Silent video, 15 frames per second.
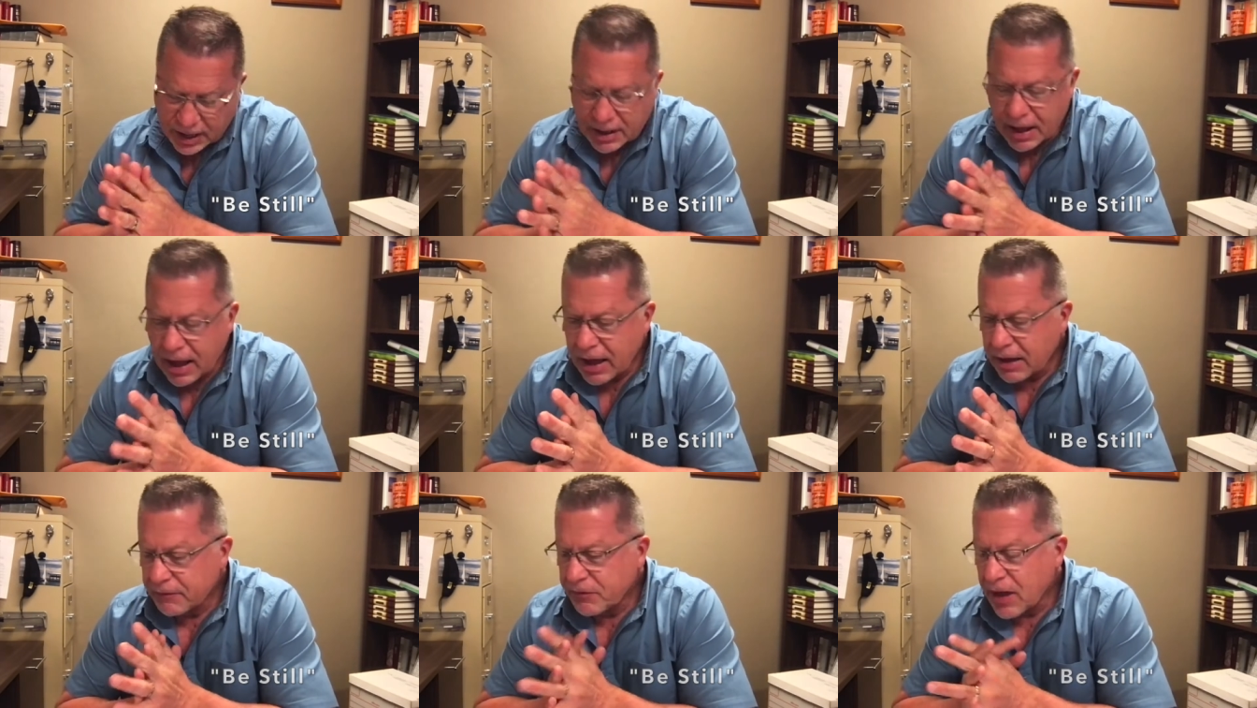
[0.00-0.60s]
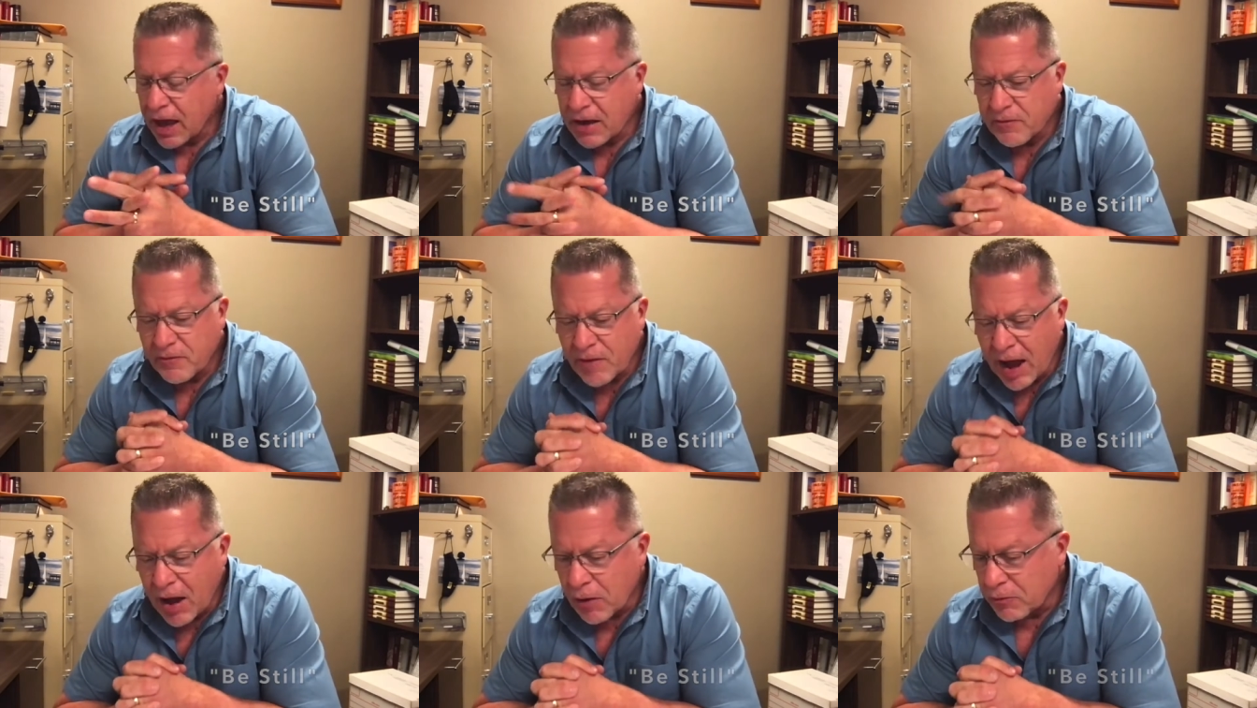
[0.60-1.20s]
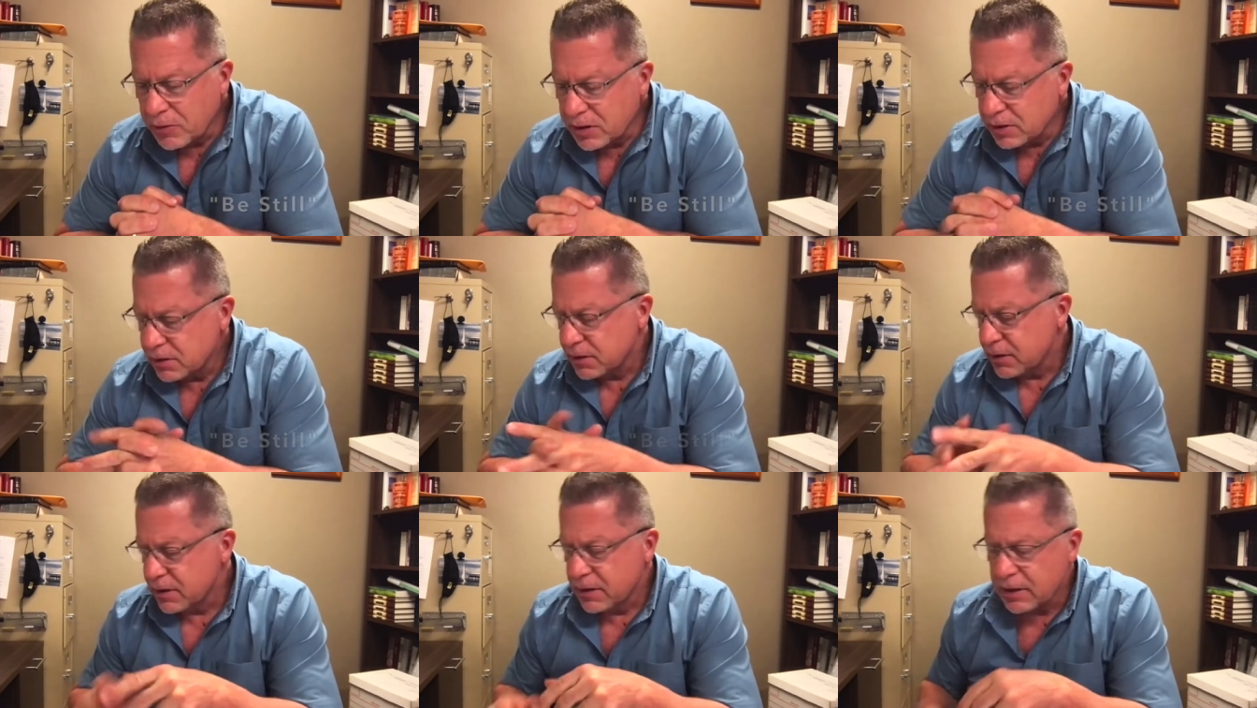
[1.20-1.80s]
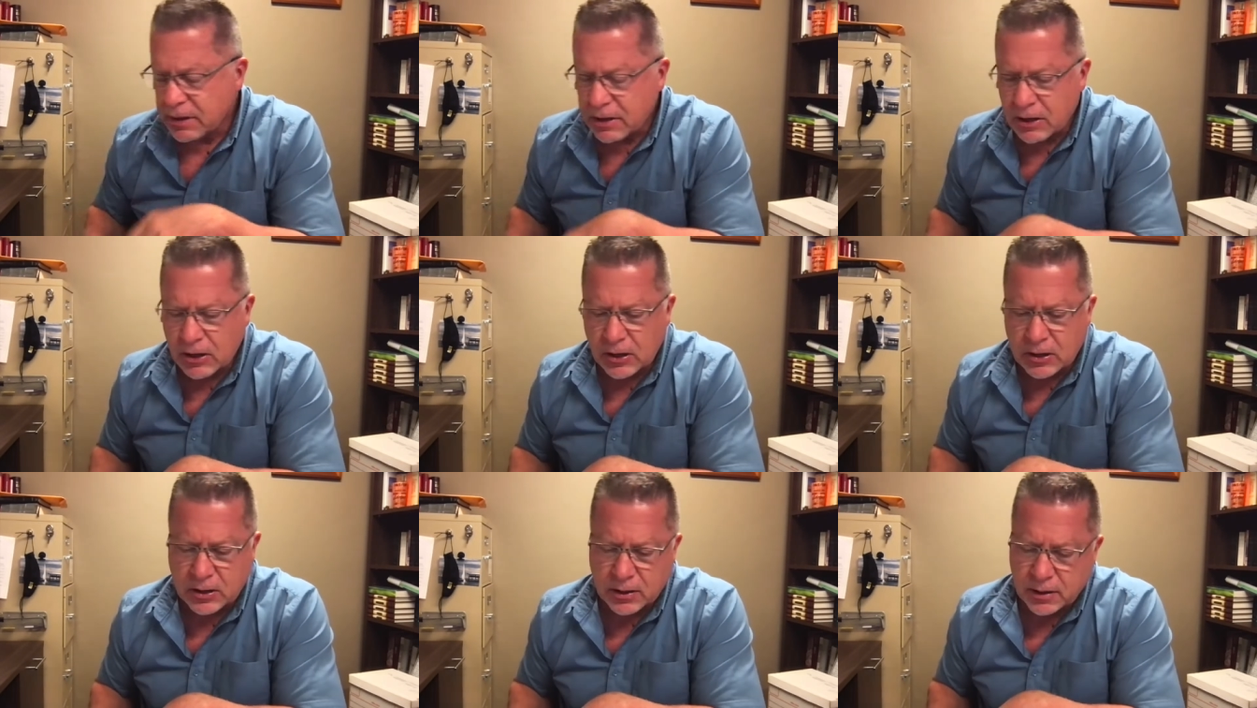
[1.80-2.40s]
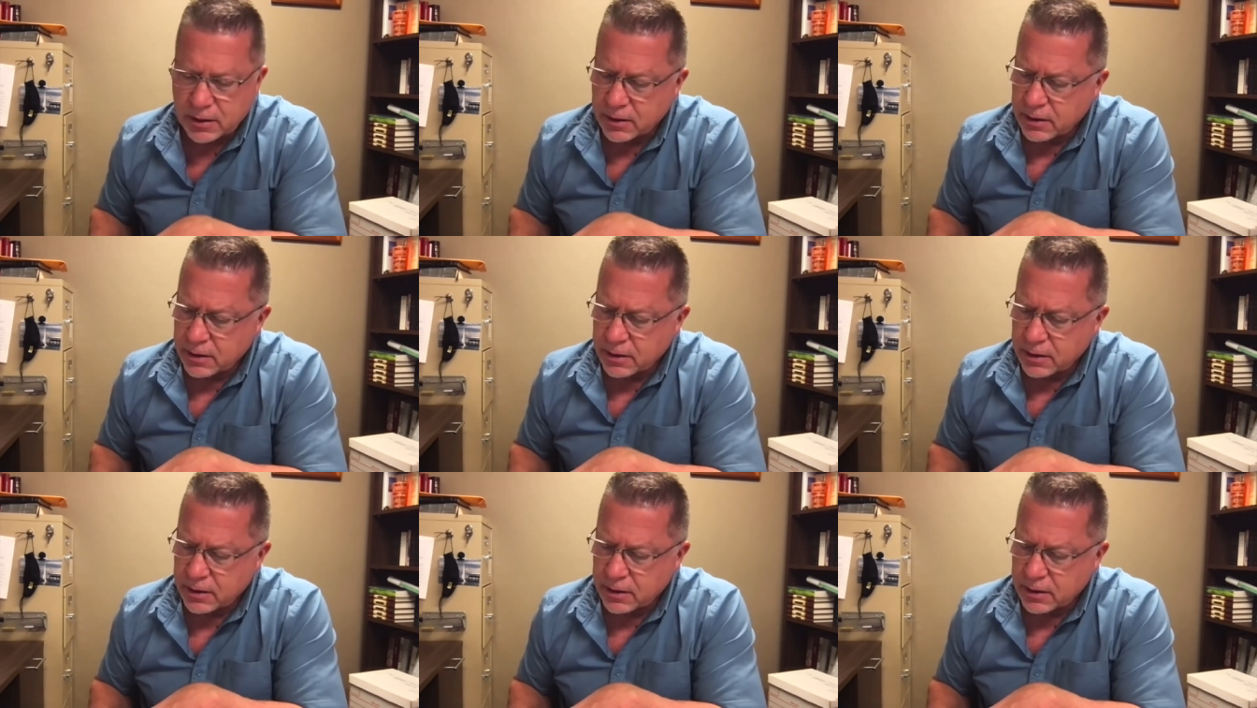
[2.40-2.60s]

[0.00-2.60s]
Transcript: I've, I've found that there